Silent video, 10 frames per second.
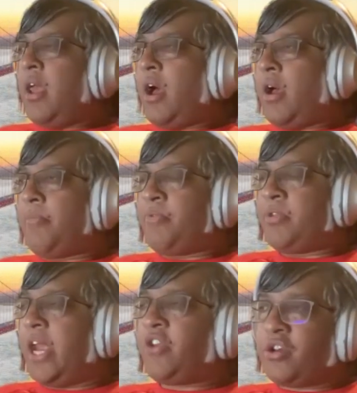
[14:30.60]

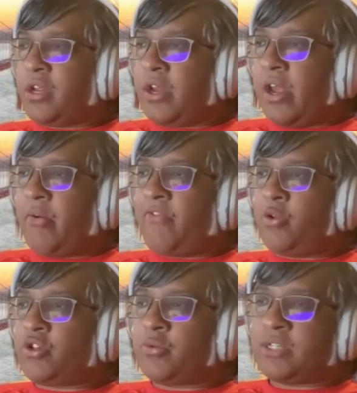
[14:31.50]
The ancient DNA
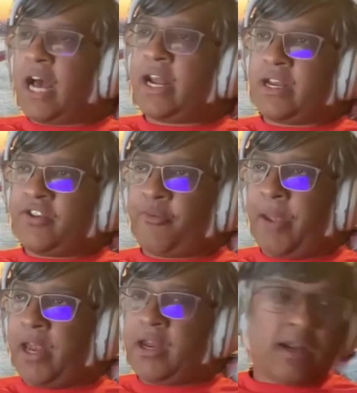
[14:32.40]
revolution was not
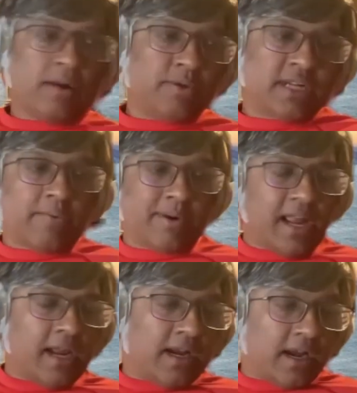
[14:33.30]
anticipated and was not
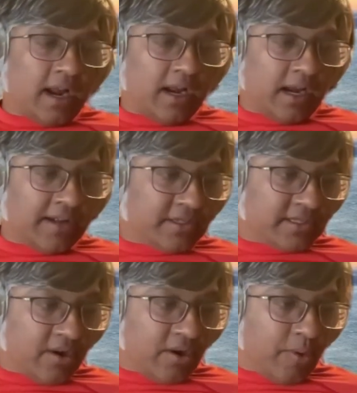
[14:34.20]
related in any
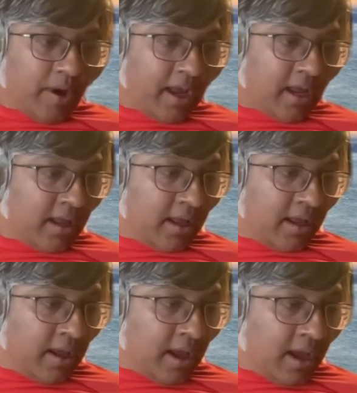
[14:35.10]
necessary way
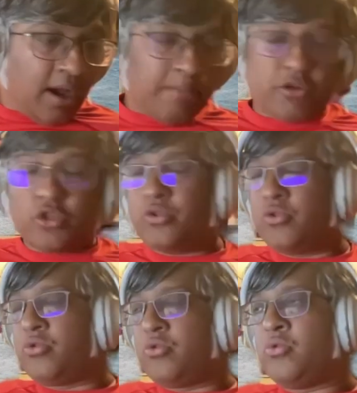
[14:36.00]

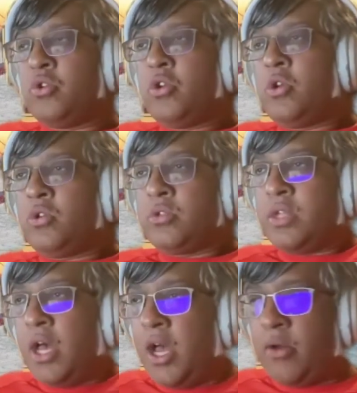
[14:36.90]
to
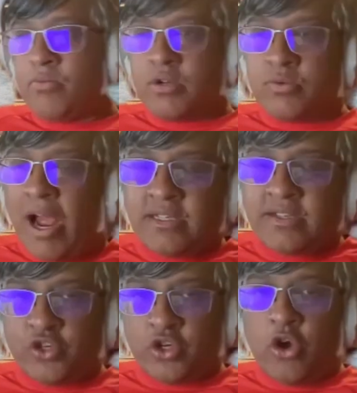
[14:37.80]
the rise
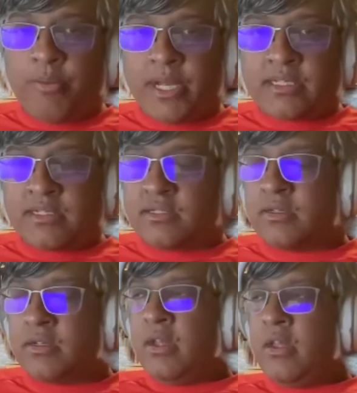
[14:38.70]
of genomics.
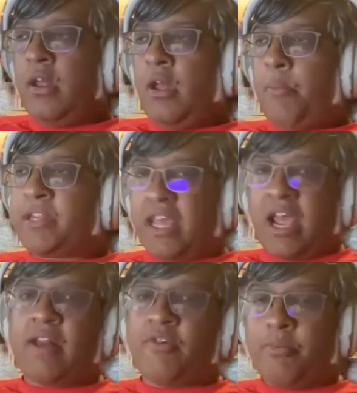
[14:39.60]
But they
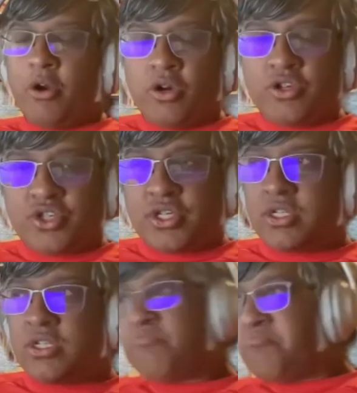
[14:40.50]
kind of emerged
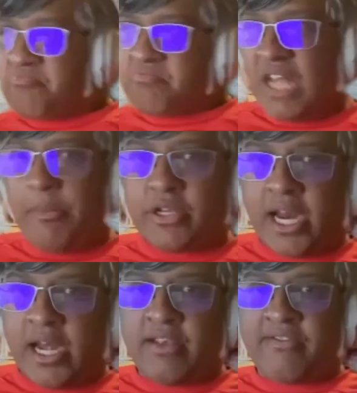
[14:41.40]

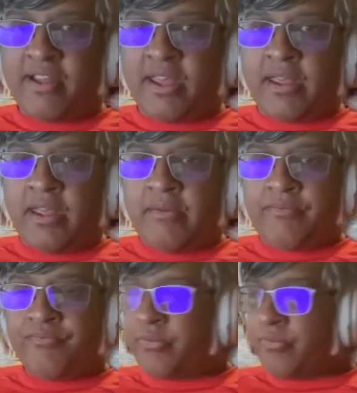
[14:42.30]
simultaneously,
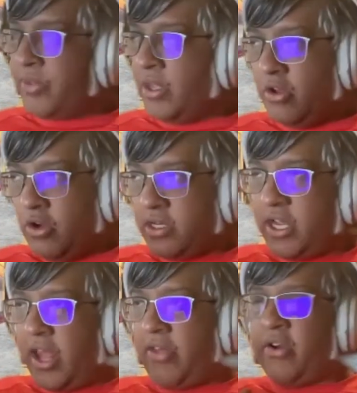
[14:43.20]
hooked
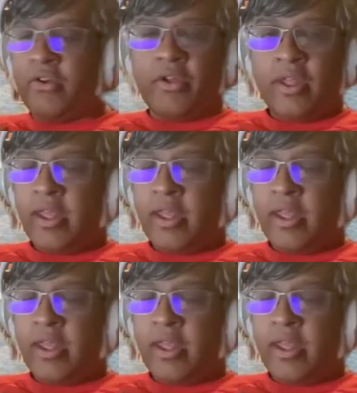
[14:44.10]
together,